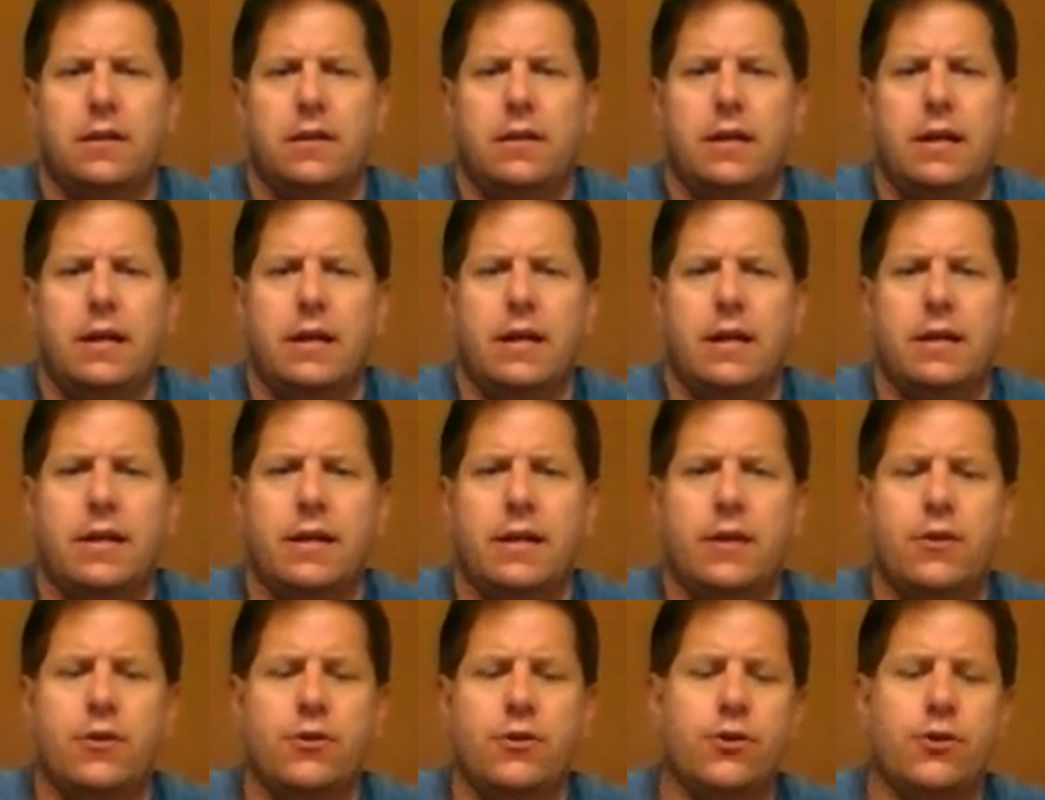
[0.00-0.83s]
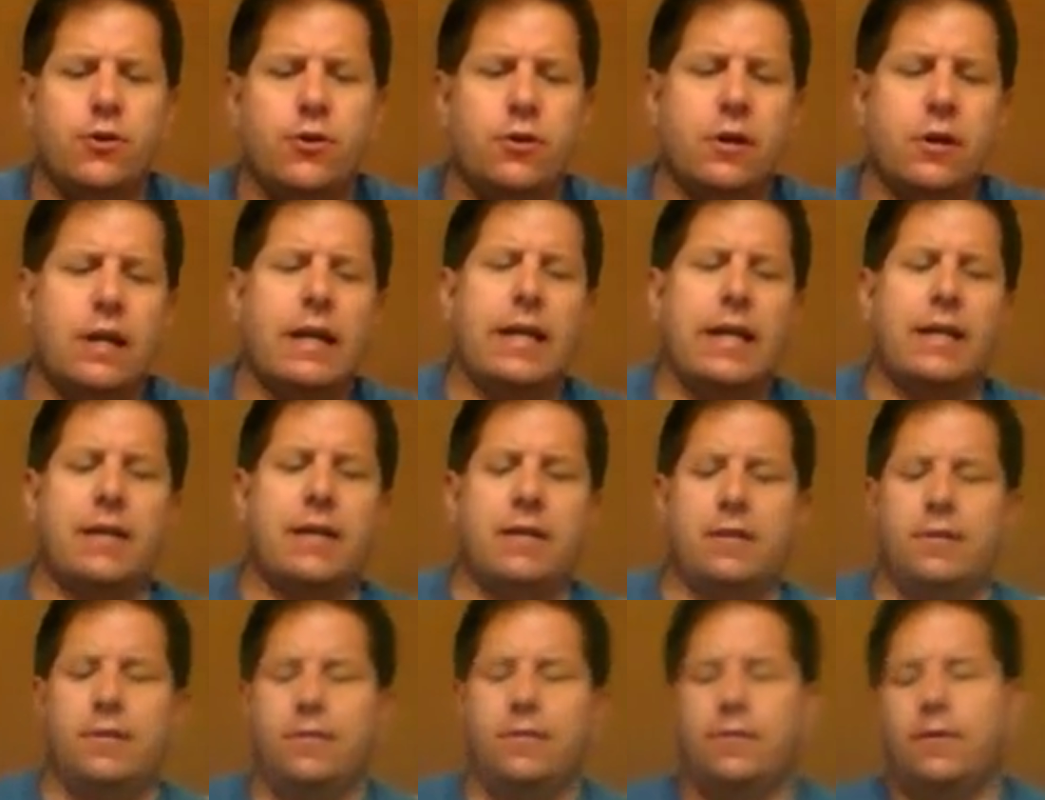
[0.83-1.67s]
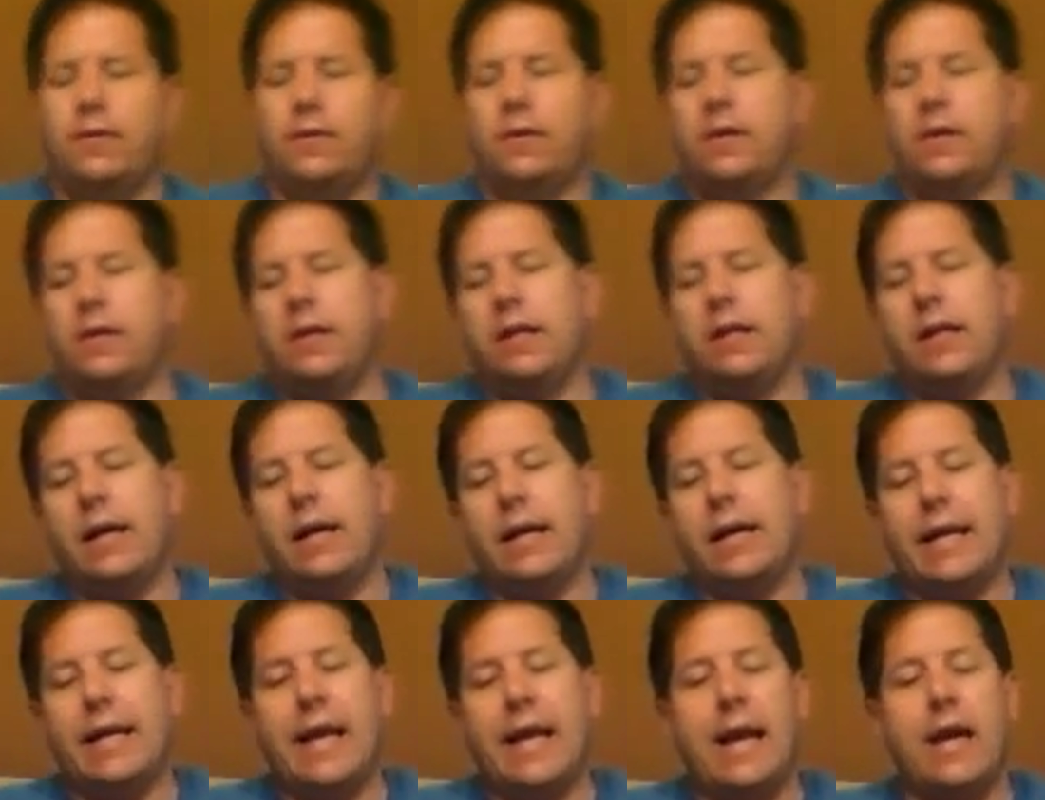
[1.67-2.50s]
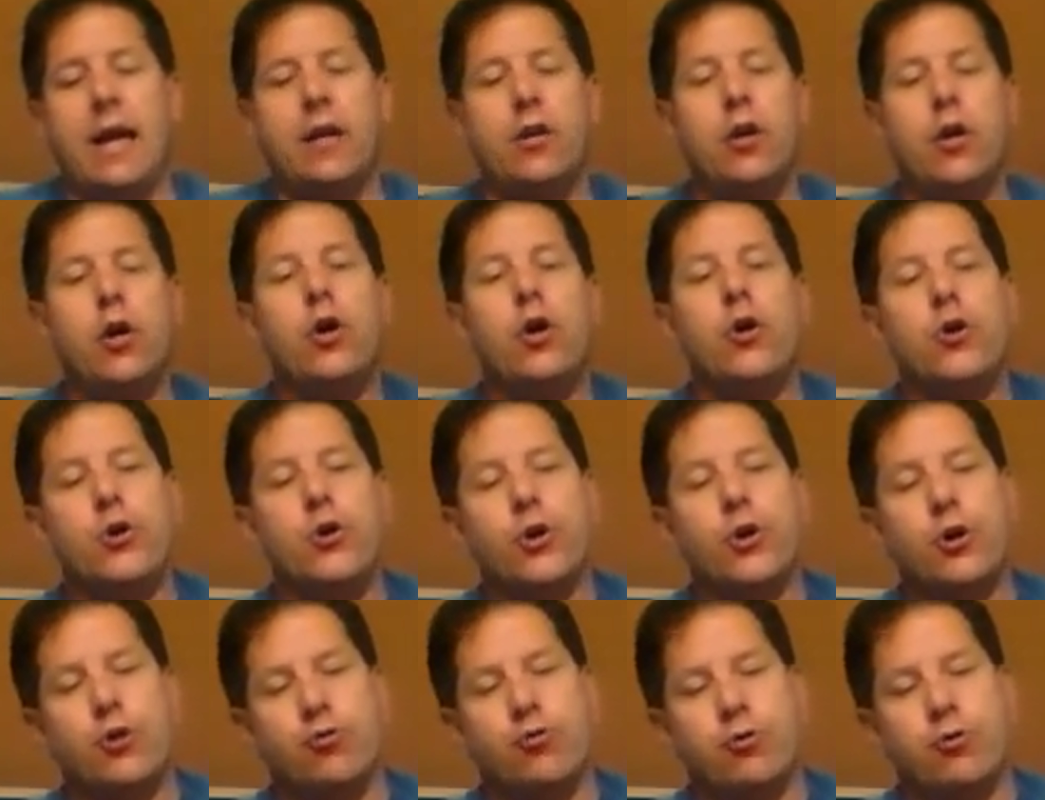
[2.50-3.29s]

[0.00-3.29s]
And there's your light. And again, you could